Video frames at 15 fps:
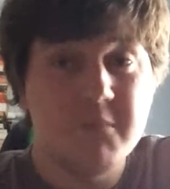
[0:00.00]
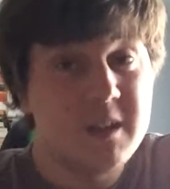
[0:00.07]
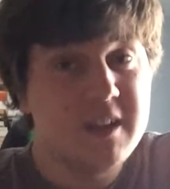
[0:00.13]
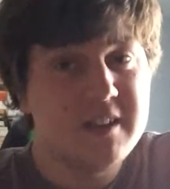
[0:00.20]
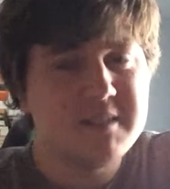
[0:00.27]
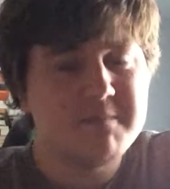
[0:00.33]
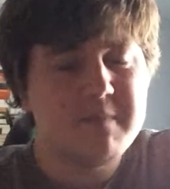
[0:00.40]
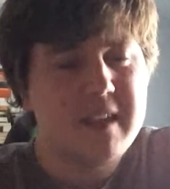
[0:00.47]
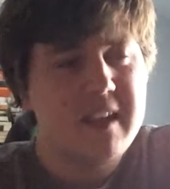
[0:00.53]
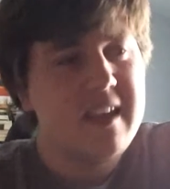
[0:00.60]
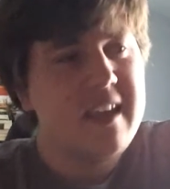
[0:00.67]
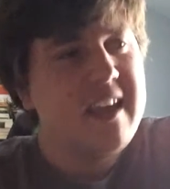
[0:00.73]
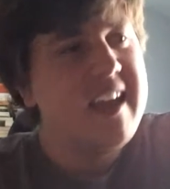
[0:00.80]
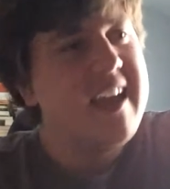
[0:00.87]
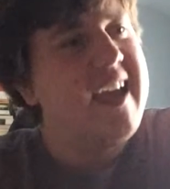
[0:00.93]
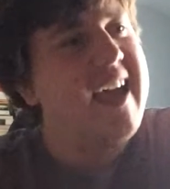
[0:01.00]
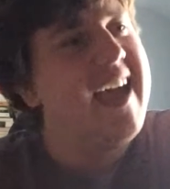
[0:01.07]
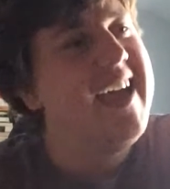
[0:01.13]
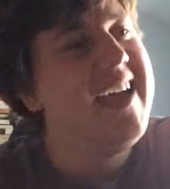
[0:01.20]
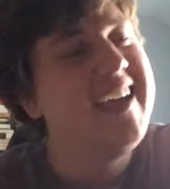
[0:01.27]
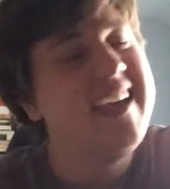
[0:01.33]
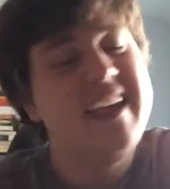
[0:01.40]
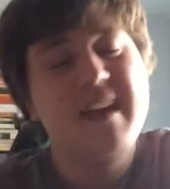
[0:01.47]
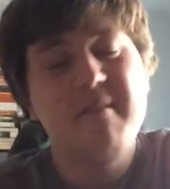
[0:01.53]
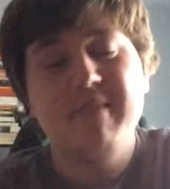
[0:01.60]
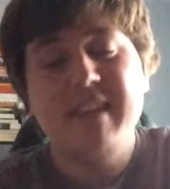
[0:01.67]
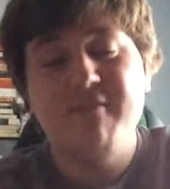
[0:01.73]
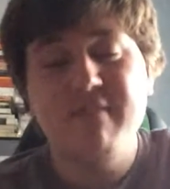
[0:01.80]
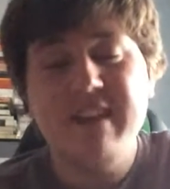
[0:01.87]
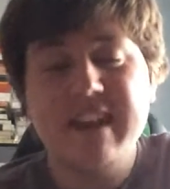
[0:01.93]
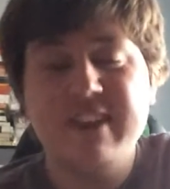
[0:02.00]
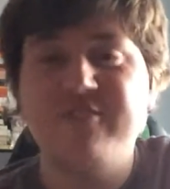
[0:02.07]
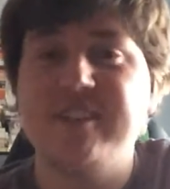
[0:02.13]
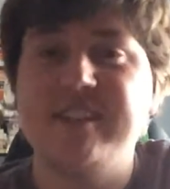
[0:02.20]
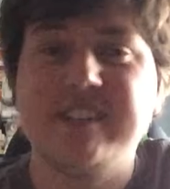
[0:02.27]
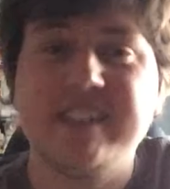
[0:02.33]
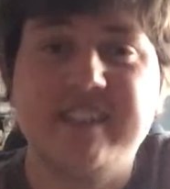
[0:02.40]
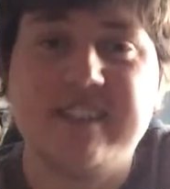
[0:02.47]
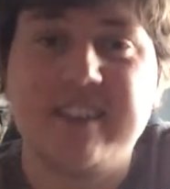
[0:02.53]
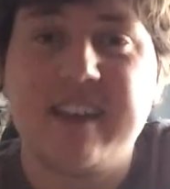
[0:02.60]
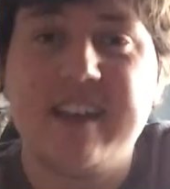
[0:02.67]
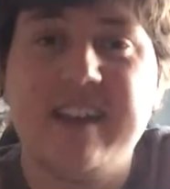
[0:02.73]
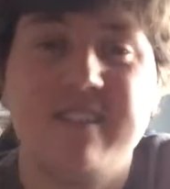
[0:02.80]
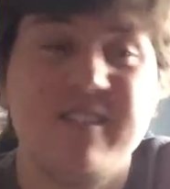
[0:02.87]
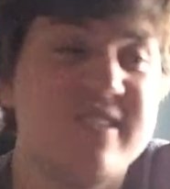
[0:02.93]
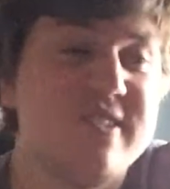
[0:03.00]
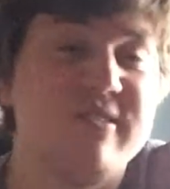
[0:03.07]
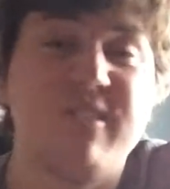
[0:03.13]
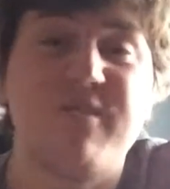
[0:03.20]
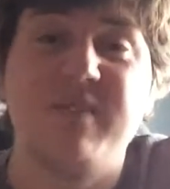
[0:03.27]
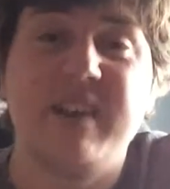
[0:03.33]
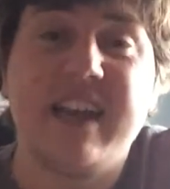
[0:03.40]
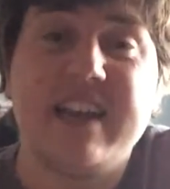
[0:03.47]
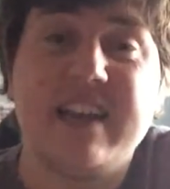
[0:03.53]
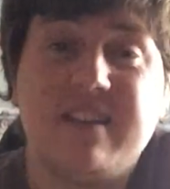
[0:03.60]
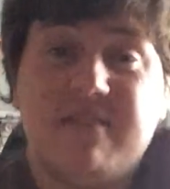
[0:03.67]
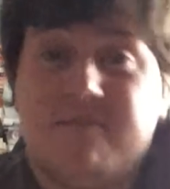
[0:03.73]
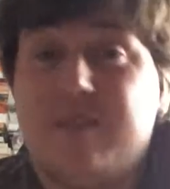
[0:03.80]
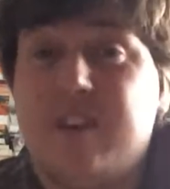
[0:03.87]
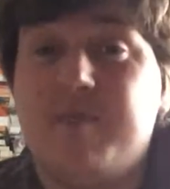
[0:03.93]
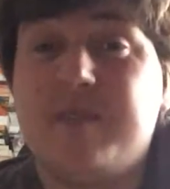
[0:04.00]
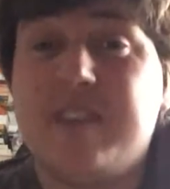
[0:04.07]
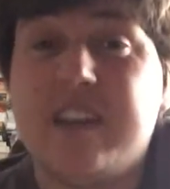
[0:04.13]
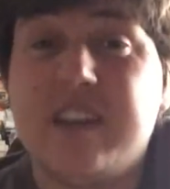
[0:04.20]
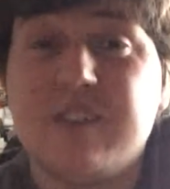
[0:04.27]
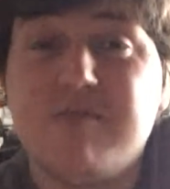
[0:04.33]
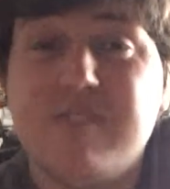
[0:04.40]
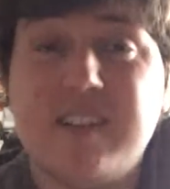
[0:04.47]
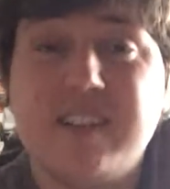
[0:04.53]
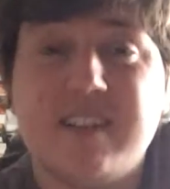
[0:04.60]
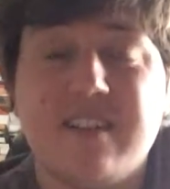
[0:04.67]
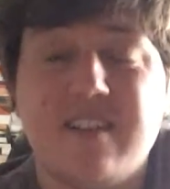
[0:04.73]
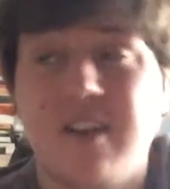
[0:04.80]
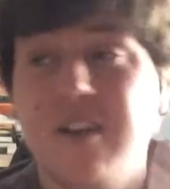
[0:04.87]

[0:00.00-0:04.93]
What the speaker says: Nice. Yeah, really interesting study. Just thought I'd relay it for no particular reason.